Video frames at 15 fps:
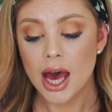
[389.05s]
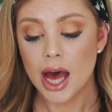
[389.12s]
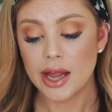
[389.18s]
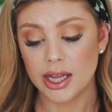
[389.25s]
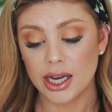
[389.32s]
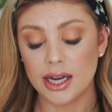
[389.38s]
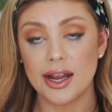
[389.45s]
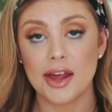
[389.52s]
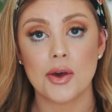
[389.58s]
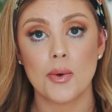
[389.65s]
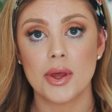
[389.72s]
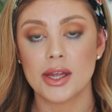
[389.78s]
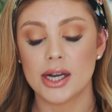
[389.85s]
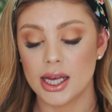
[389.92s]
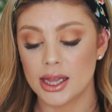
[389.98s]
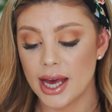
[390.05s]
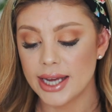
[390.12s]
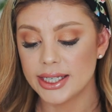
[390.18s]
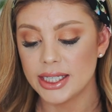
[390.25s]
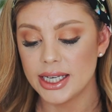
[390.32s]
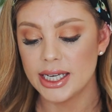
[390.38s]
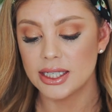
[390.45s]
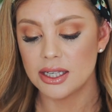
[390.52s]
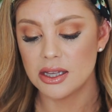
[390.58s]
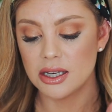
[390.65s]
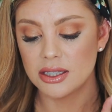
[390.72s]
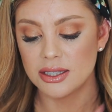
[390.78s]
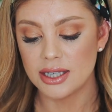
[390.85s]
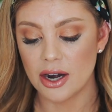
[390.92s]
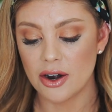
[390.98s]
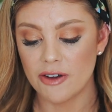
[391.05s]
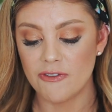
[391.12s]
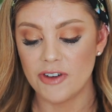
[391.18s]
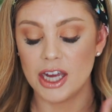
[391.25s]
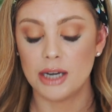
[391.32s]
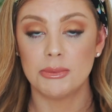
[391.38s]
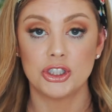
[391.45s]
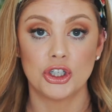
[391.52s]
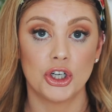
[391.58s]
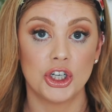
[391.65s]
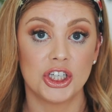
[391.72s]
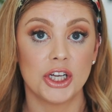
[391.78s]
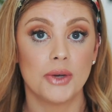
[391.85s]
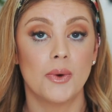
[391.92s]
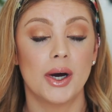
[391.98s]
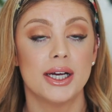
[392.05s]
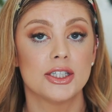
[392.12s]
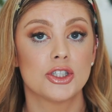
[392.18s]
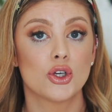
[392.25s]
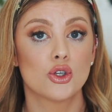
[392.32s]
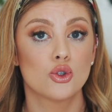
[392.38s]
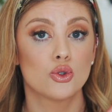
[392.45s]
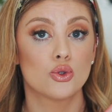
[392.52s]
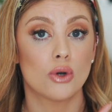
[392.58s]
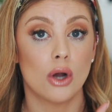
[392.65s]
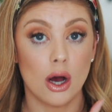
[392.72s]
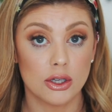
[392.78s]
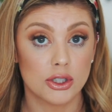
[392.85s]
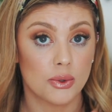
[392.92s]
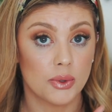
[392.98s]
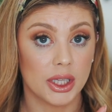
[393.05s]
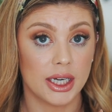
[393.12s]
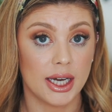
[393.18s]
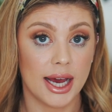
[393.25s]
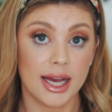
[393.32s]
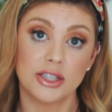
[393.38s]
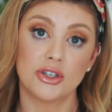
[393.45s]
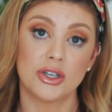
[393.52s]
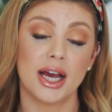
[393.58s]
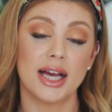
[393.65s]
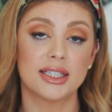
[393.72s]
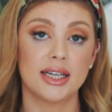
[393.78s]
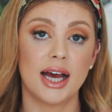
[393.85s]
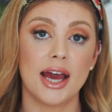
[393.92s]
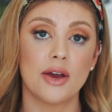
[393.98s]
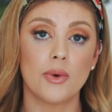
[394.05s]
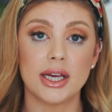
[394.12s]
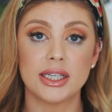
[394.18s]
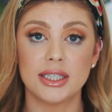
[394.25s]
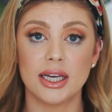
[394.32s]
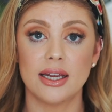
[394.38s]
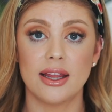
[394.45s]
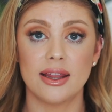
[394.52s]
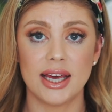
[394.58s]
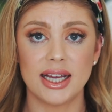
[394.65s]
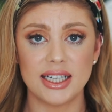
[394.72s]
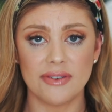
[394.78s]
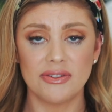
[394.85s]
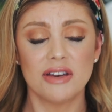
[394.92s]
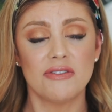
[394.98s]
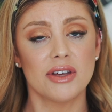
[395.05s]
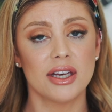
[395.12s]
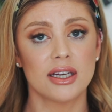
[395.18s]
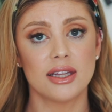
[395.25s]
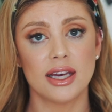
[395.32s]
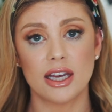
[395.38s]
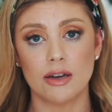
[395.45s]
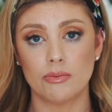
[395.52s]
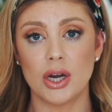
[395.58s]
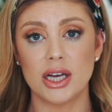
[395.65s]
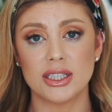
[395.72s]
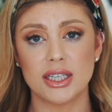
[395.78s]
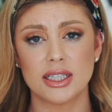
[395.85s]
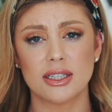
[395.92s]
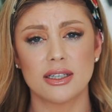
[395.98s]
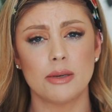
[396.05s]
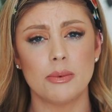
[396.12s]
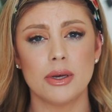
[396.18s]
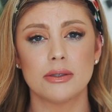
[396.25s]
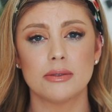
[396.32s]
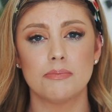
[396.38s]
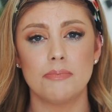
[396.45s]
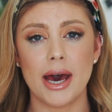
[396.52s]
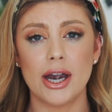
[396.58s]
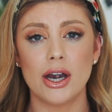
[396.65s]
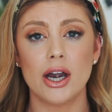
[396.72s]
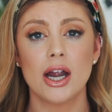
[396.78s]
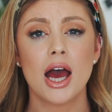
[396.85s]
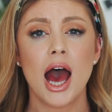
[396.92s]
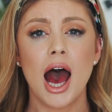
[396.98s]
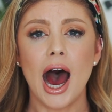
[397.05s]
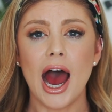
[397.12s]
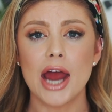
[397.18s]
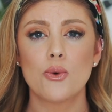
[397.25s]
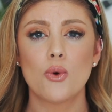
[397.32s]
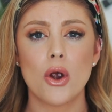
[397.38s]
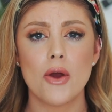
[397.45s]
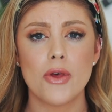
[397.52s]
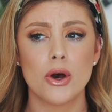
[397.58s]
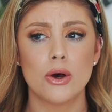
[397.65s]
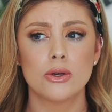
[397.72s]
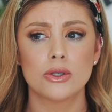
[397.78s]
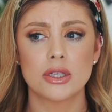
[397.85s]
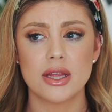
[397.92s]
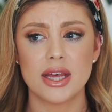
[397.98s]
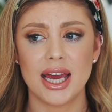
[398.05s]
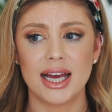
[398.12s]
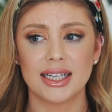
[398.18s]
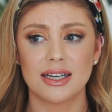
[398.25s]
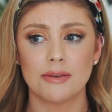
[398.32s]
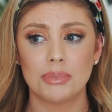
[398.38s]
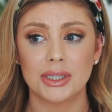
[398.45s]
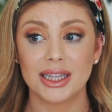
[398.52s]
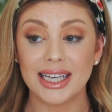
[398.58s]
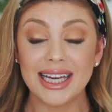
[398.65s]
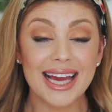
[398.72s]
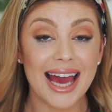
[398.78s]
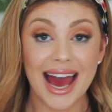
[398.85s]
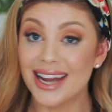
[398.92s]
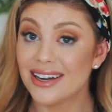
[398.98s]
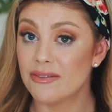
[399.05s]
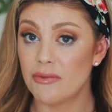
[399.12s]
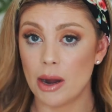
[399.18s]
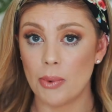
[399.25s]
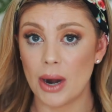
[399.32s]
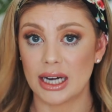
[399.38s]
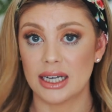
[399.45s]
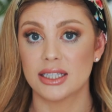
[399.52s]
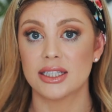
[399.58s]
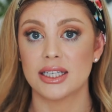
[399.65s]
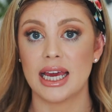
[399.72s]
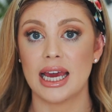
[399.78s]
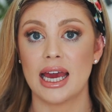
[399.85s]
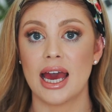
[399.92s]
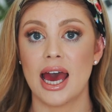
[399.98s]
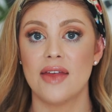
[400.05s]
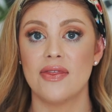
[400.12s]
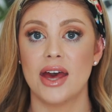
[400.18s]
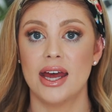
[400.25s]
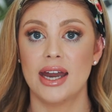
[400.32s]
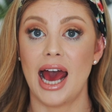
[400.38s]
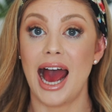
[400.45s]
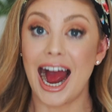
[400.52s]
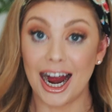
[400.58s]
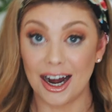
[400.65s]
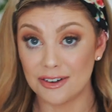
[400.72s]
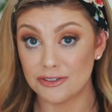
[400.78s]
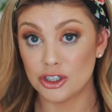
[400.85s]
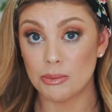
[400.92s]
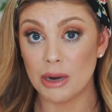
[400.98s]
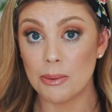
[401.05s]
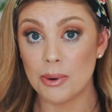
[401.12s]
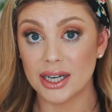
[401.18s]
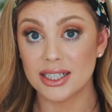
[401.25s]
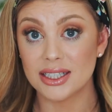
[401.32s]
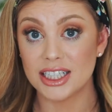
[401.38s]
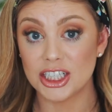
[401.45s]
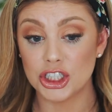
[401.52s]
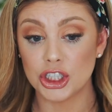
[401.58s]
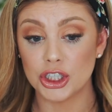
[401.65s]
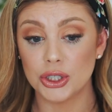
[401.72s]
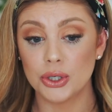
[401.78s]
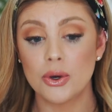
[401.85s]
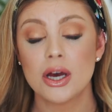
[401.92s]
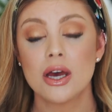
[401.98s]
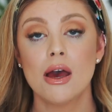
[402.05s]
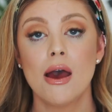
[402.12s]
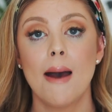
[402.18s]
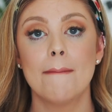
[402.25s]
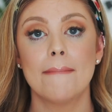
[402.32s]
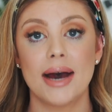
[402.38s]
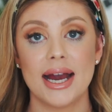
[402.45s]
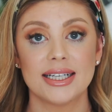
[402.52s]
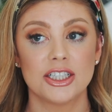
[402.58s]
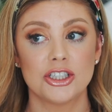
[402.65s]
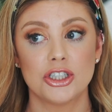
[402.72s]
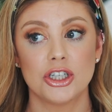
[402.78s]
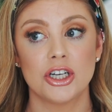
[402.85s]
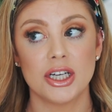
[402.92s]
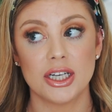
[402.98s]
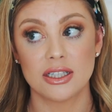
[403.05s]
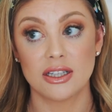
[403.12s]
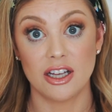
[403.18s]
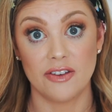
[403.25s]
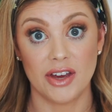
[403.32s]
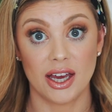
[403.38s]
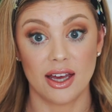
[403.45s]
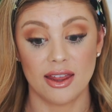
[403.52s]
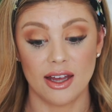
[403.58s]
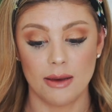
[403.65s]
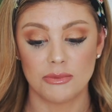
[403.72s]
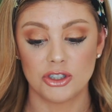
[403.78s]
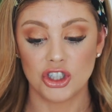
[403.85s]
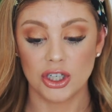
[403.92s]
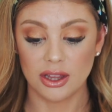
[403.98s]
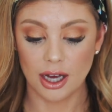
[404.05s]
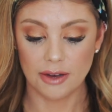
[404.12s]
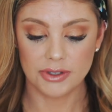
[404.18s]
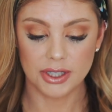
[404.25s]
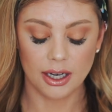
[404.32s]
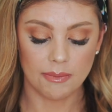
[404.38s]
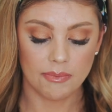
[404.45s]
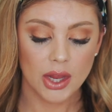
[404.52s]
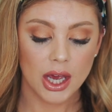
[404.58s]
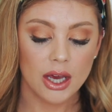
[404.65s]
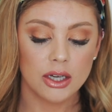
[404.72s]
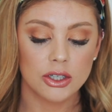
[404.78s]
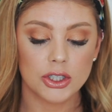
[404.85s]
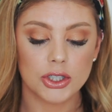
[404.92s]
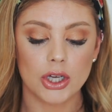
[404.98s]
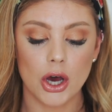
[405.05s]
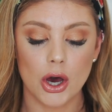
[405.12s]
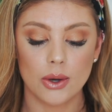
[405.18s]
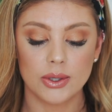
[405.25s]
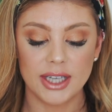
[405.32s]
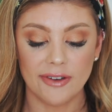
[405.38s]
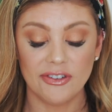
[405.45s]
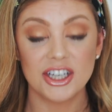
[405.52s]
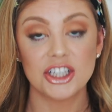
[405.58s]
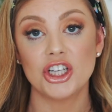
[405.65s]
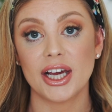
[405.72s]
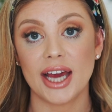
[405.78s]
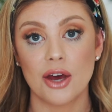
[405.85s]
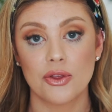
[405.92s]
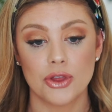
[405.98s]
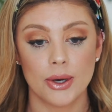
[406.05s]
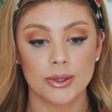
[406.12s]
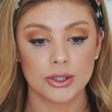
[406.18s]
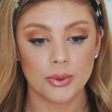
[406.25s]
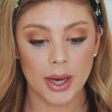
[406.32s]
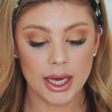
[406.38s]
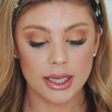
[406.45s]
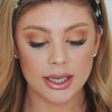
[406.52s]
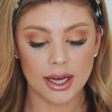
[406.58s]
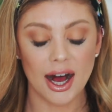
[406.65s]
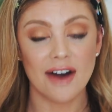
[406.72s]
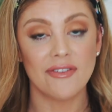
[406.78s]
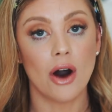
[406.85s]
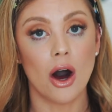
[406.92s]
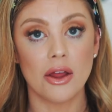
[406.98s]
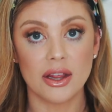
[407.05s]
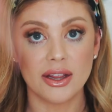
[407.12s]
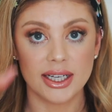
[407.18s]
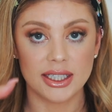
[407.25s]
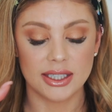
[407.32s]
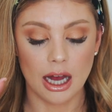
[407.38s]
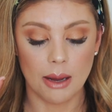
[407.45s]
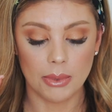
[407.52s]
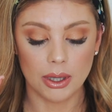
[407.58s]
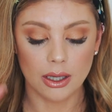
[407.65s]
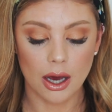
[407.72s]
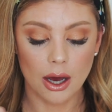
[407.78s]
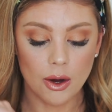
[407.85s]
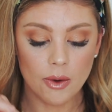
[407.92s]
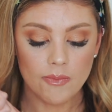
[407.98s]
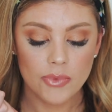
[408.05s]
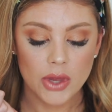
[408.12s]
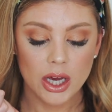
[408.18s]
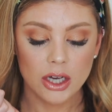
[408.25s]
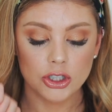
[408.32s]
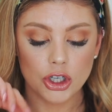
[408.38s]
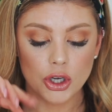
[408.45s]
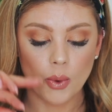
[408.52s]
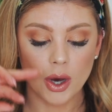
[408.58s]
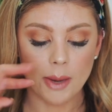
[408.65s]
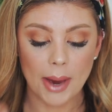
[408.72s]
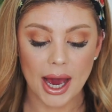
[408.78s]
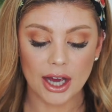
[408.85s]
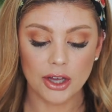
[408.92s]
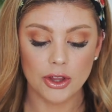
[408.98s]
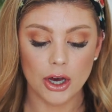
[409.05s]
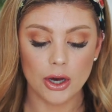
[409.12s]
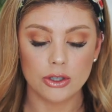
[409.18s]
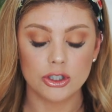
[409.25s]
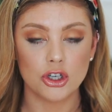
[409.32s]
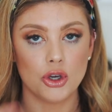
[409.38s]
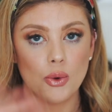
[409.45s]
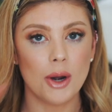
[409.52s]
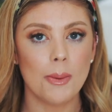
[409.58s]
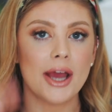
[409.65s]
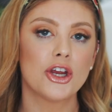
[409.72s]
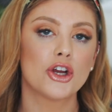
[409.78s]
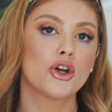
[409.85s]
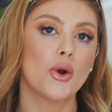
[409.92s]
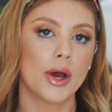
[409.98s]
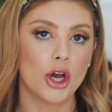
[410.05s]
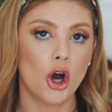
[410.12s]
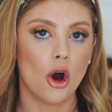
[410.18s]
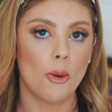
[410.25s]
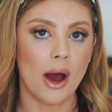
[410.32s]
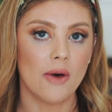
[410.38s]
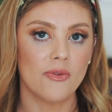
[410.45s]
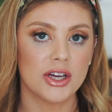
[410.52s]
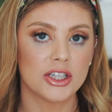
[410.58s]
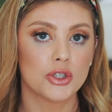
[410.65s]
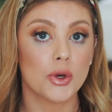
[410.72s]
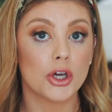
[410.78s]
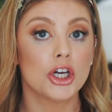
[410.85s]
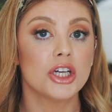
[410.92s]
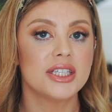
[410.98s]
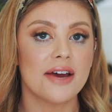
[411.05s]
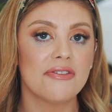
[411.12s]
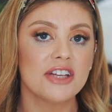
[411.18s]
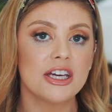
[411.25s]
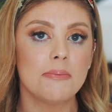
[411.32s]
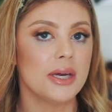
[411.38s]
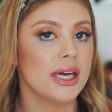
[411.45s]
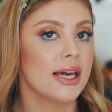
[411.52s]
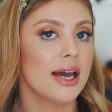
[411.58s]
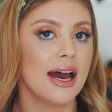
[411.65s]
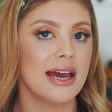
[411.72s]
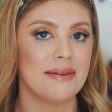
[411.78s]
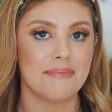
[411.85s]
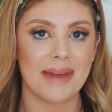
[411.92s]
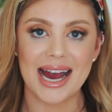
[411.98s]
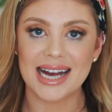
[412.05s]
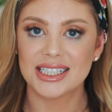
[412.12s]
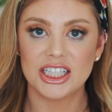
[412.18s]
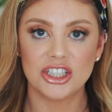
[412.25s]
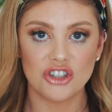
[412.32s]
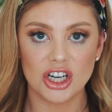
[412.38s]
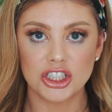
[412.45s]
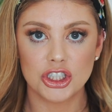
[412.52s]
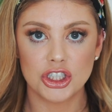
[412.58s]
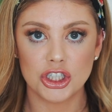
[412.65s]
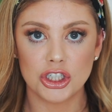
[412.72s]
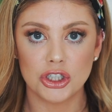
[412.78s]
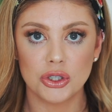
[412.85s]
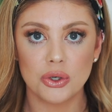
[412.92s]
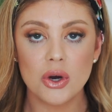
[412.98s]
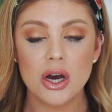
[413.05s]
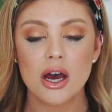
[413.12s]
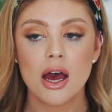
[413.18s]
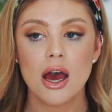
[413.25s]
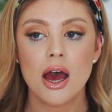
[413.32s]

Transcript: And then another one that I liked is the Seraphine maternity ones. Those ones were also really nice. They're nice and high-waisted and they definitely feel like they compress things a little bit better. I wore those the incomplete end of my pregnancy and then after my pregnancy too. My sister is living in them. She loves them. So definitely check out those ones. I'll have all the links down below. So you wanna pack those. So you wanna pack your going home outfit. So it could definitely be a maxi dress too,